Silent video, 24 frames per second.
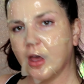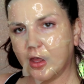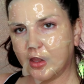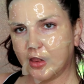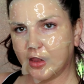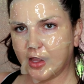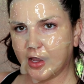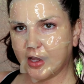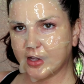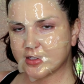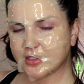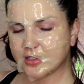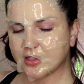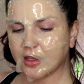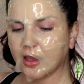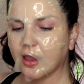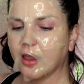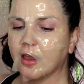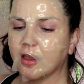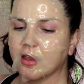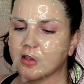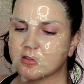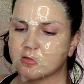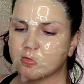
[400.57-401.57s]
And
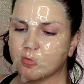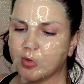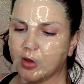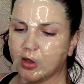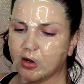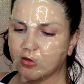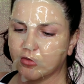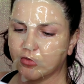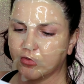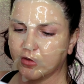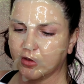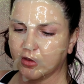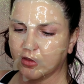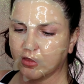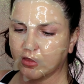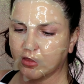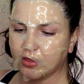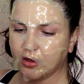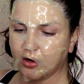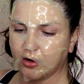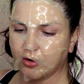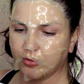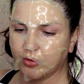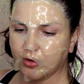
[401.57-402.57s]
lastly is
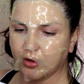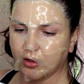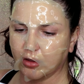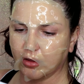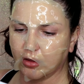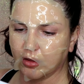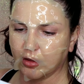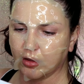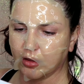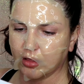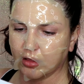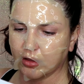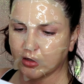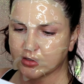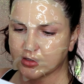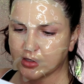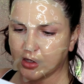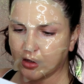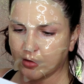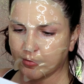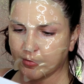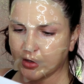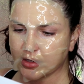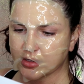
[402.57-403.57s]
Benefit They're Real
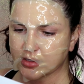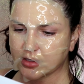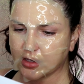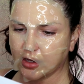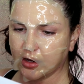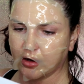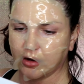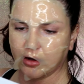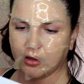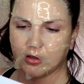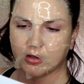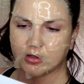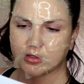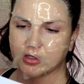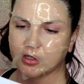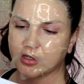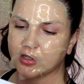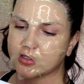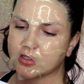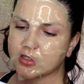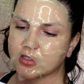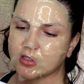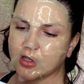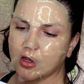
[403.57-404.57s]
Looks Like a Mascara. It looks
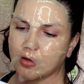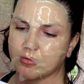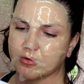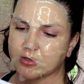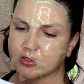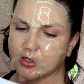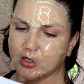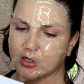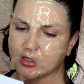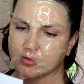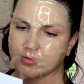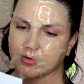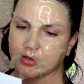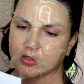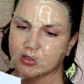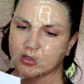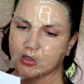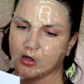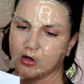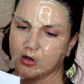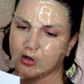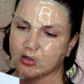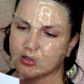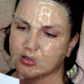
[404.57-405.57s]
like it's a sample size
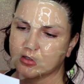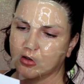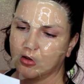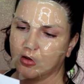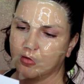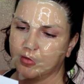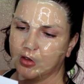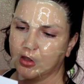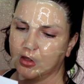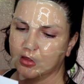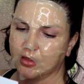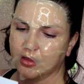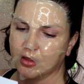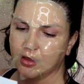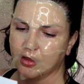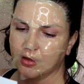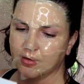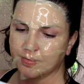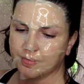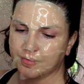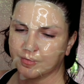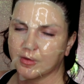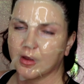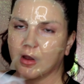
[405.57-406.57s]
mascara. So I mean,
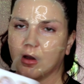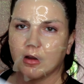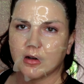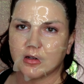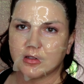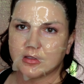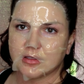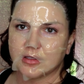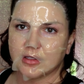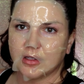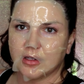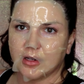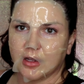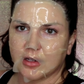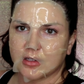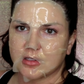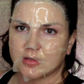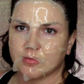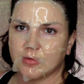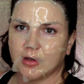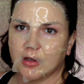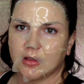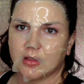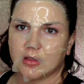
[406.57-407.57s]
honestly,
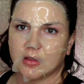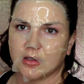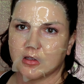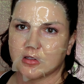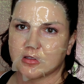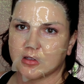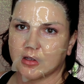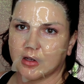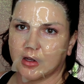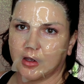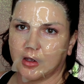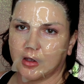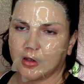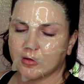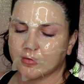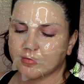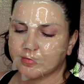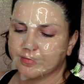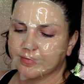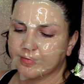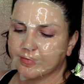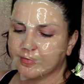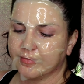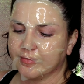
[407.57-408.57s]
next month is like,
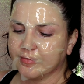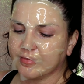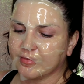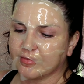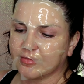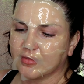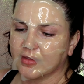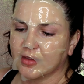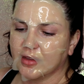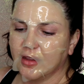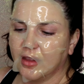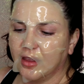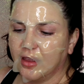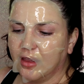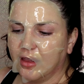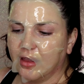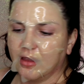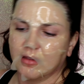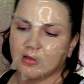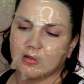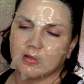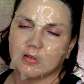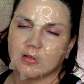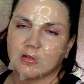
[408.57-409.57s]

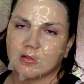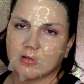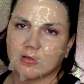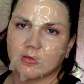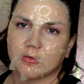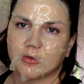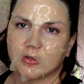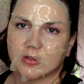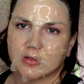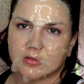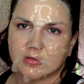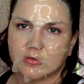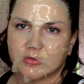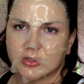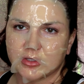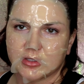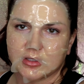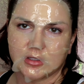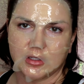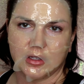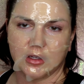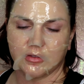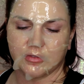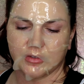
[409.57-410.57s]
eh, we'll,
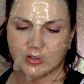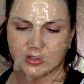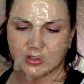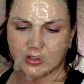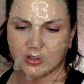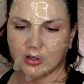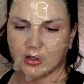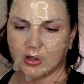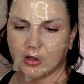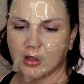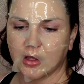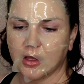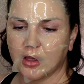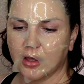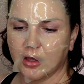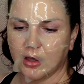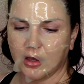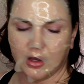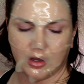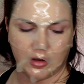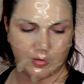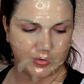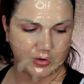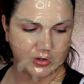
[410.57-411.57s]
we'll see if it's good.
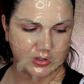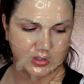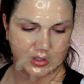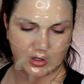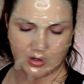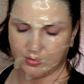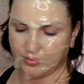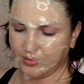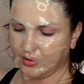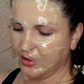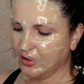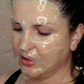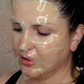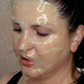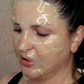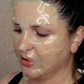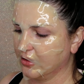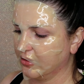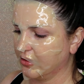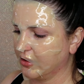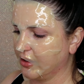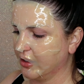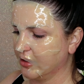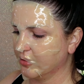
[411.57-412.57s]
Um, there's gonna be
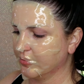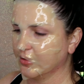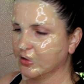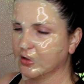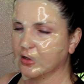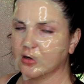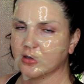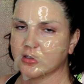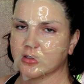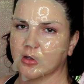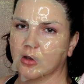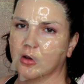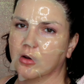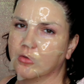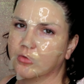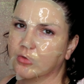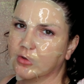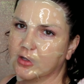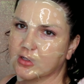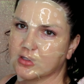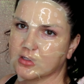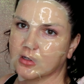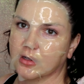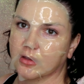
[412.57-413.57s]
another item in there, so
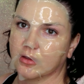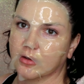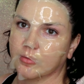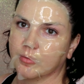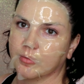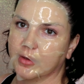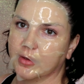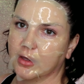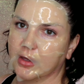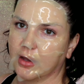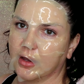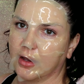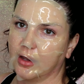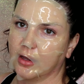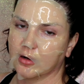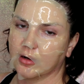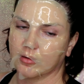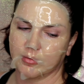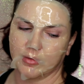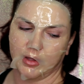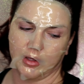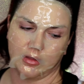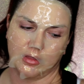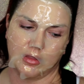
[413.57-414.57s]
hopefully it's another big
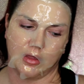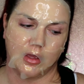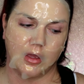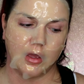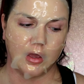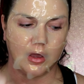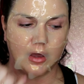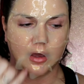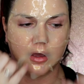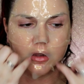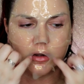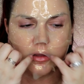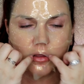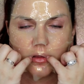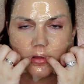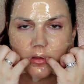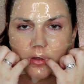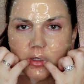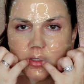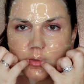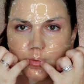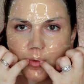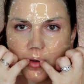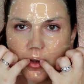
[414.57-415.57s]
item like they had in
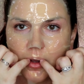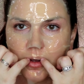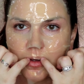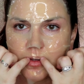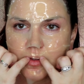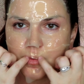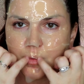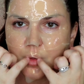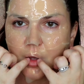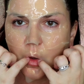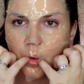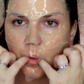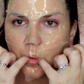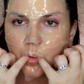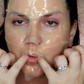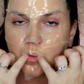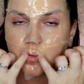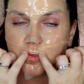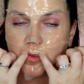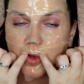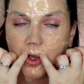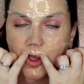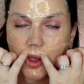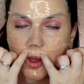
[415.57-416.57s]
this box, but
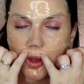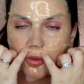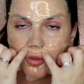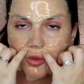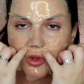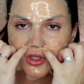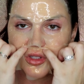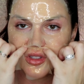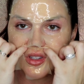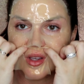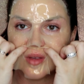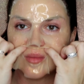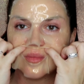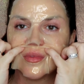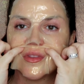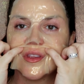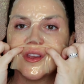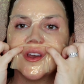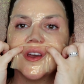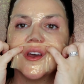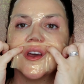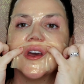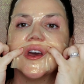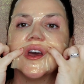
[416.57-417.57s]
again, we'll see.
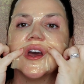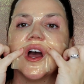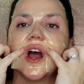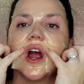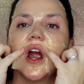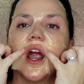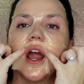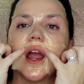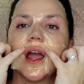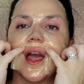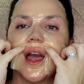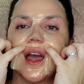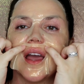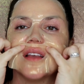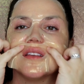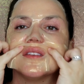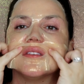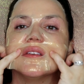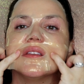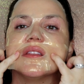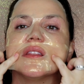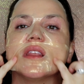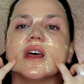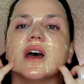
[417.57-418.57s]
Alright
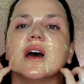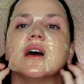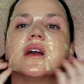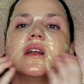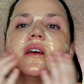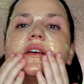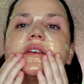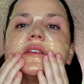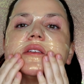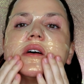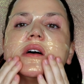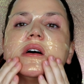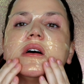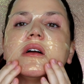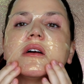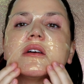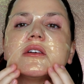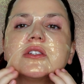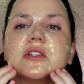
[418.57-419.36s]
guys, that is all.